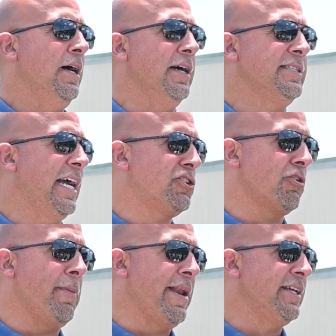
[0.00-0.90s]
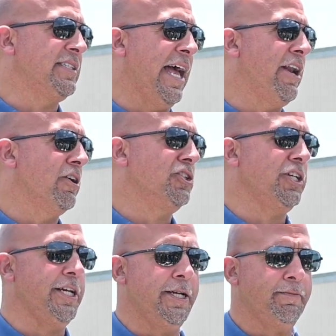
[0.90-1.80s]
He's got tremendous
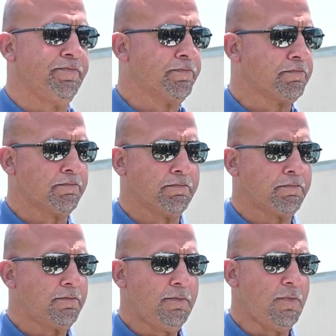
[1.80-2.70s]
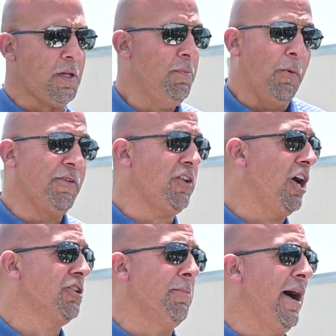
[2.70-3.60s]
energy. But we've
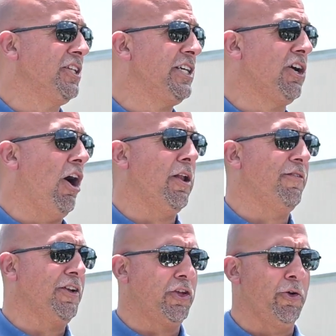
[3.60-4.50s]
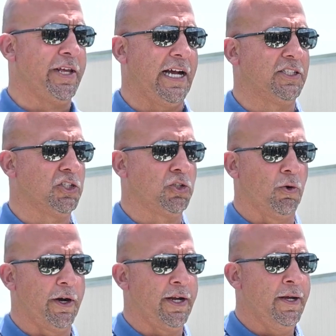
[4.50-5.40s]
talked a bunch. He called up. I told you guys the
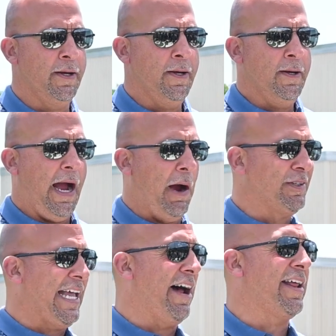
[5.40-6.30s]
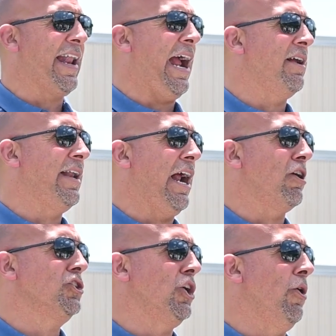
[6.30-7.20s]
story. I was out in
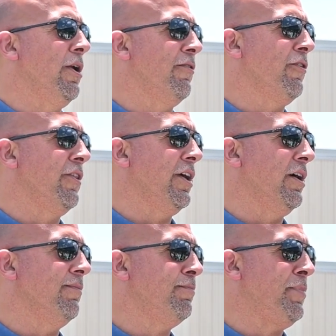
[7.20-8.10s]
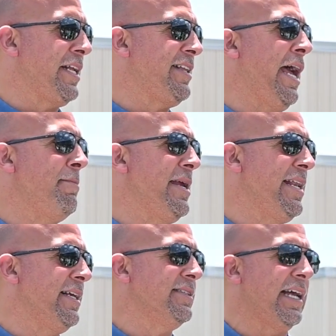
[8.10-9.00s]
Arizona for the Big Ten
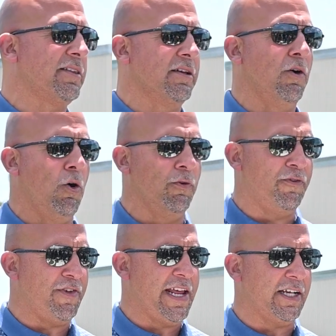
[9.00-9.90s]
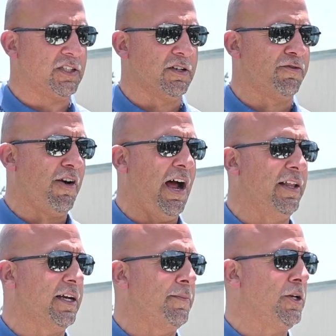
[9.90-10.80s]
meetings at the old Fiesta
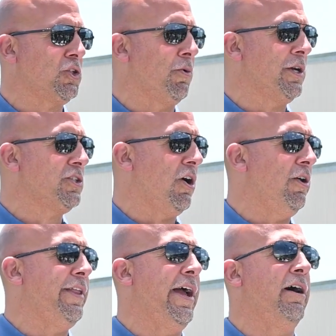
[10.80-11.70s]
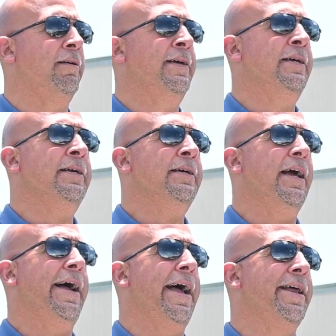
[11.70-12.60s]
Frolic. I'm not sure what it's called now.
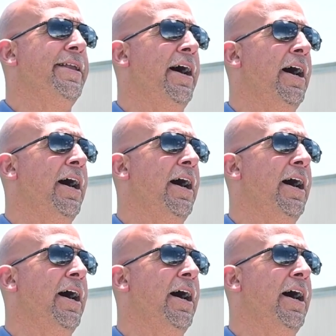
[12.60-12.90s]
And,